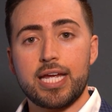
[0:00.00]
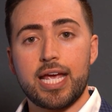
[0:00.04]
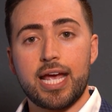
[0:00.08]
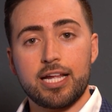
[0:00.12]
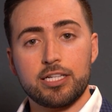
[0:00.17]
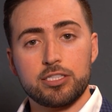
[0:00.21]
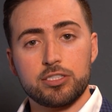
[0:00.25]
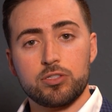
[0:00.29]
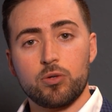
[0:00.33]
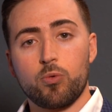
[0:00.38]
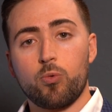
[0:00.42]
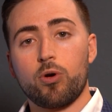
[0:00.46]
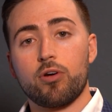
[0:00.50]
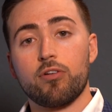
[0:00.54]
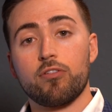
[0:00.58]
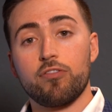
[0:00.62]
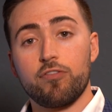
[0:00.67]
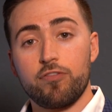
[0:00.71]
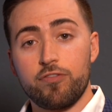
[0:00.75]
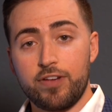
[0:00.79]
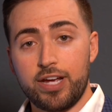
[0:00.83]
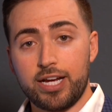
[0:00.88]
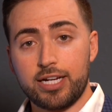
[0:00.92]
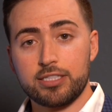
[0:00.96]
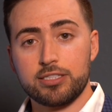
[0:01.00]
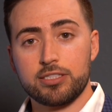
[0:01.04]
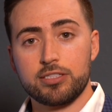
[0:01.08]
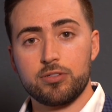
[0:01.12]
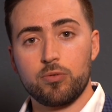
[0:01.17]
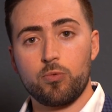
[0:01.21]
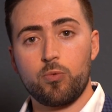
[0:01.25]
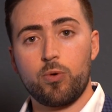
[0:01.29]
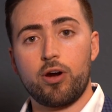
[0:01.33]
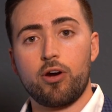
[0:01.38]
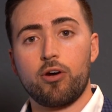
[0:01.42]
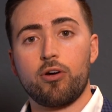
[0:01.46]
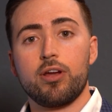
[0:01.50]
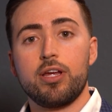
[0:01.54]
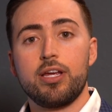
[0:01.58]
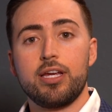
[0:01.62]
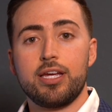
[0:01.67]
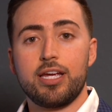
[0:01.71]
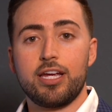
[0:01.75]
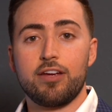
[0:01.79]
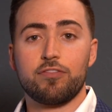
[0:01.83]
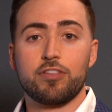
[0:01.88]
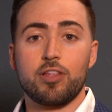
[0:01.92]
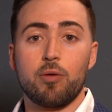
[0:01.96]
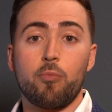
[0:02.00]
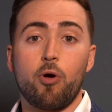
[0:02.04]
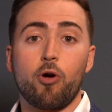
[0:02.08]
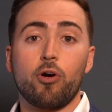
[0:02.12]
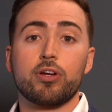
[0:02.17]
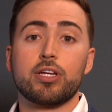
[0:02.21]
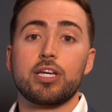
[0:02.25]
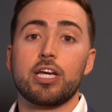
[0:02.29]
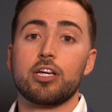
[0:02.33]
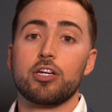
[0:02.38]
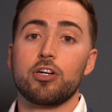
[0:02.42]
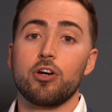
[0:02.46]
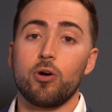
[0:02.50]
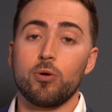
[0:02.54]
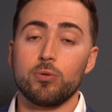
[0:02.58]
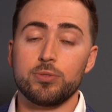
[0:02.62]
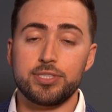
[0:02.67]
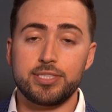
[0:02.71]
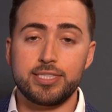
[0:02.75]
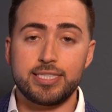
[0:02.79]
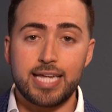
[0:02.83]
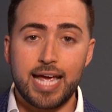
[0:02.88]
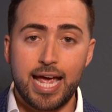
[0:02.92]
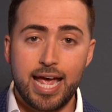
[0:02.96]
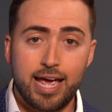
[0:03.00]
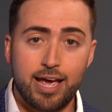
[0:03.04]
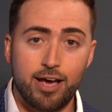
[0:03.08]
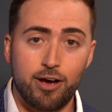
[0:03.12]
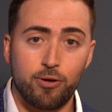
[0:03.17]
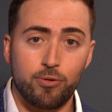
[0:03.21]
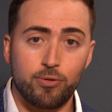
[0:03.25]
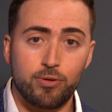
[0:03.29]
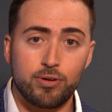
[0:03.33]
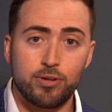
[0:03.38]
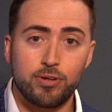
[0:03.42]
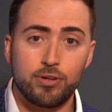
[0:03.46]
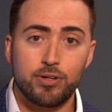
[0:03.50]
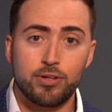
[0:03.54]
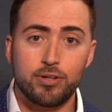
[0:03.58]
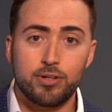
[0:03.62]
hence the word fixed, where if the market goes down,